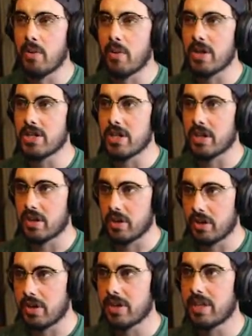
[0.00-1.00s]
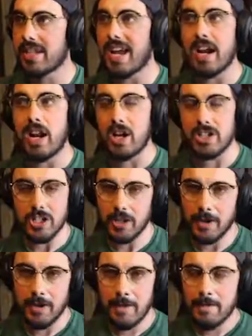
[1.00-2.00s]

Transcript: which included the Night Hunter.